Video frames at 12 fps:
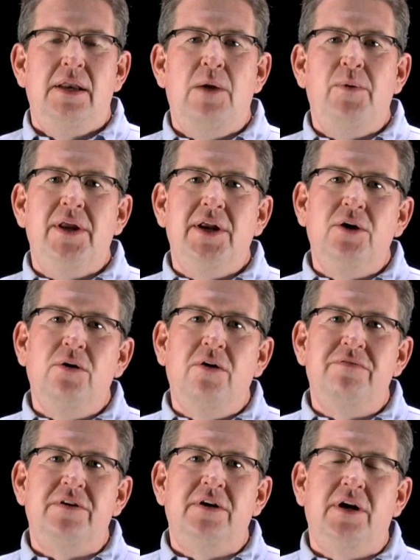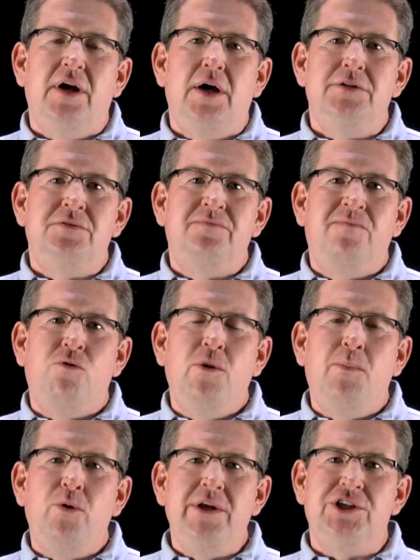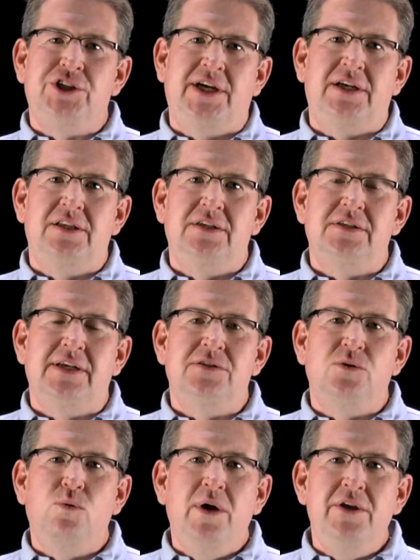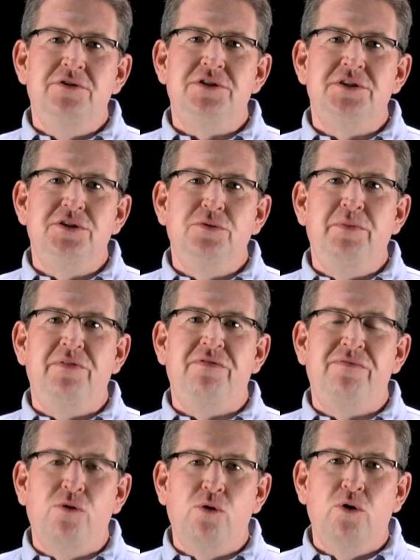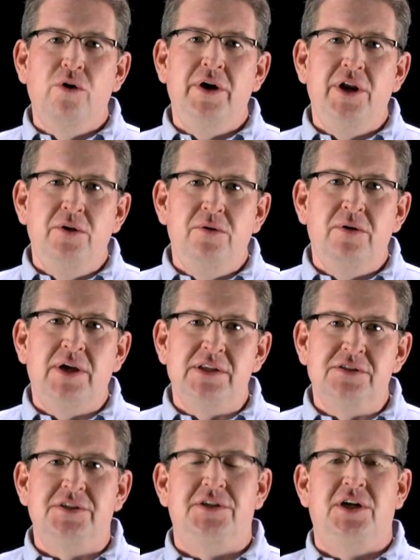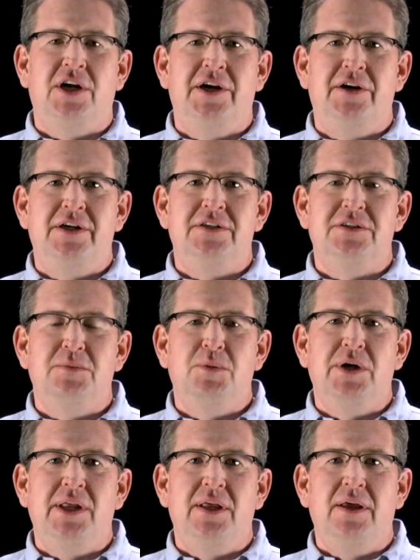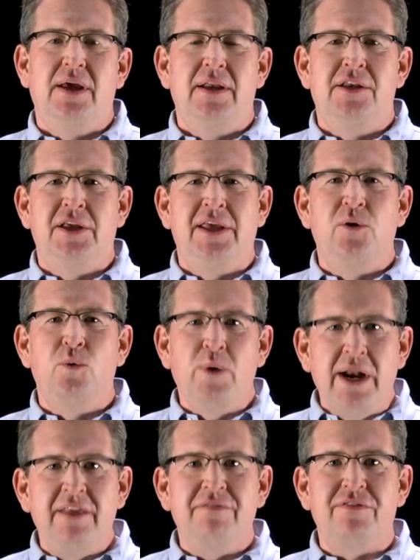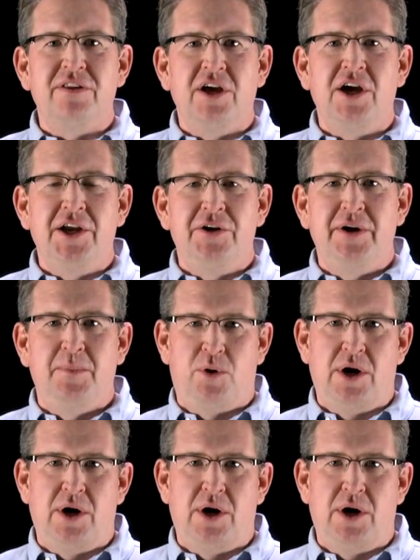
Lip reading: Now we're going to go over a 4-point checklist as to what you should do before you consider hiring somebody to get ready for the hiring